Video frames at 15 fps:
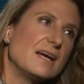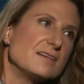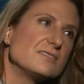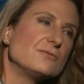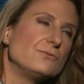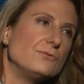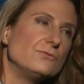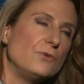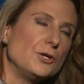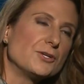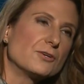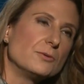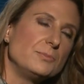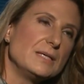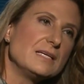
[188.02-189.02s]
there's a
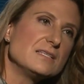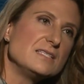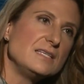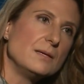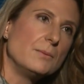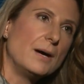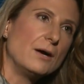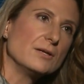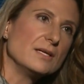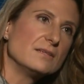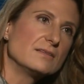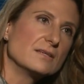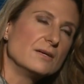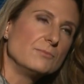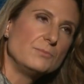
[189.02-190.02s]
vulnerability about it
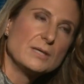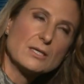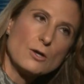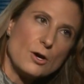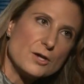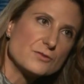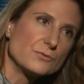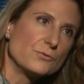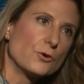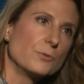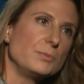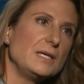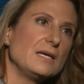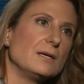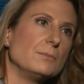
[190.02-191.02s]
uh, yeah. because of her
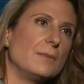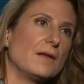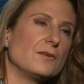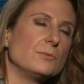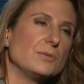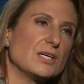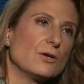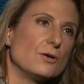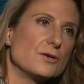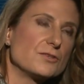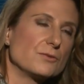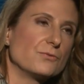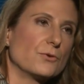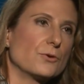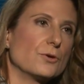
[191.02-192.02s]
being a mother,
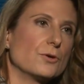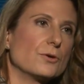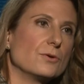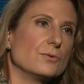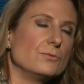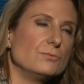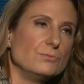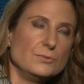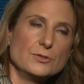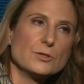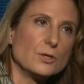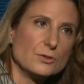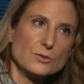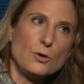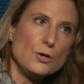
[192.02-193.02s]
because of her, you
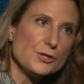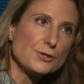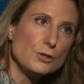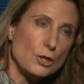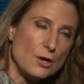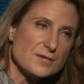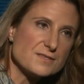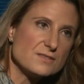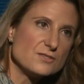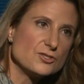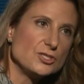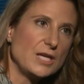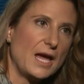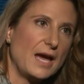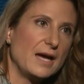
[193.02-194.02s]
know, all the losses
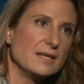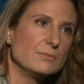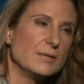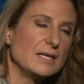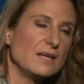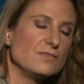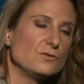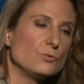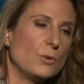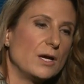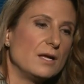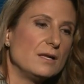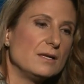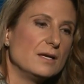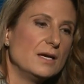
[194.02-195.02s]
she had, but as
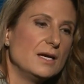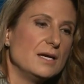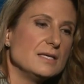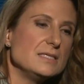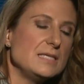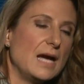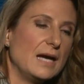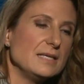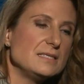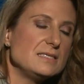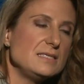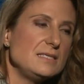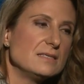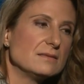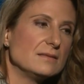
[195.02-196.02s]
well the
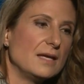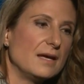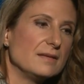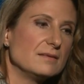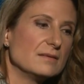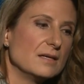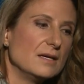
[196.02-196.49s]
idea that